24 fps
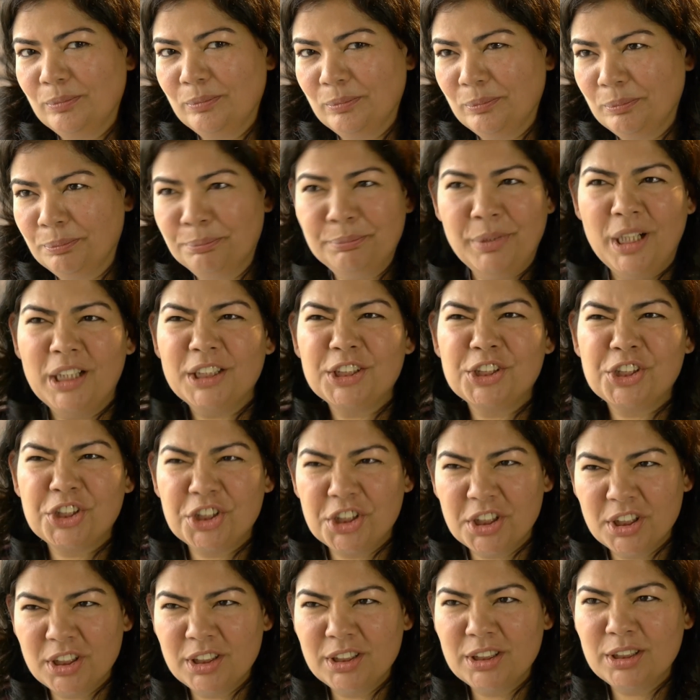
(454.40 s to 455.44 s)
by
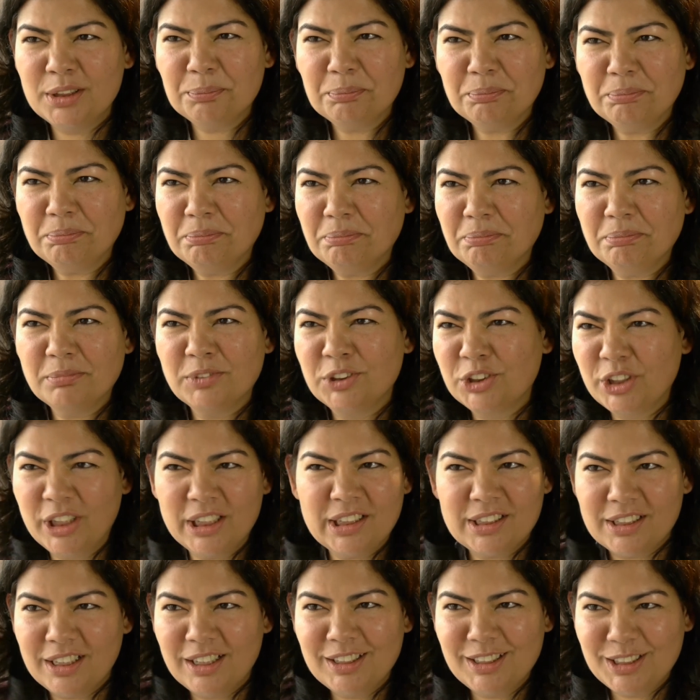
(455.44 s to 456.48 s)
sheer
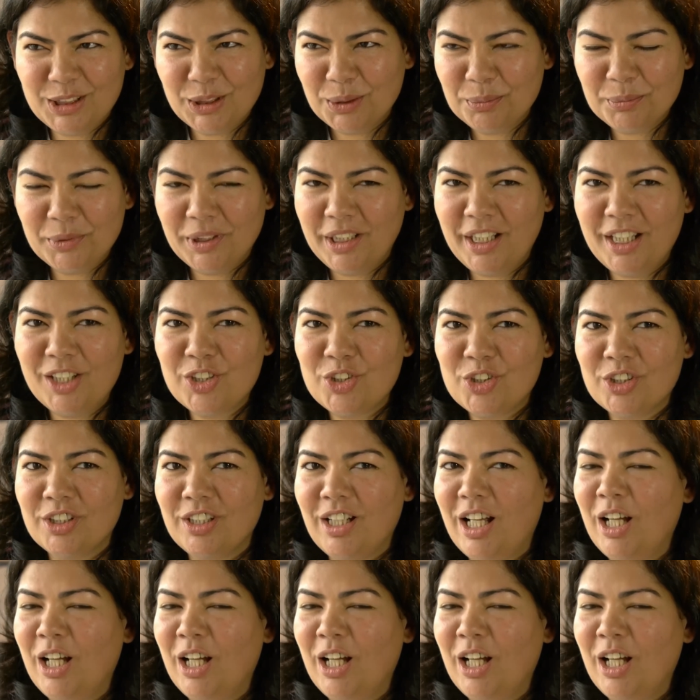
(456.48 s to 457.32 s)
grit and determination.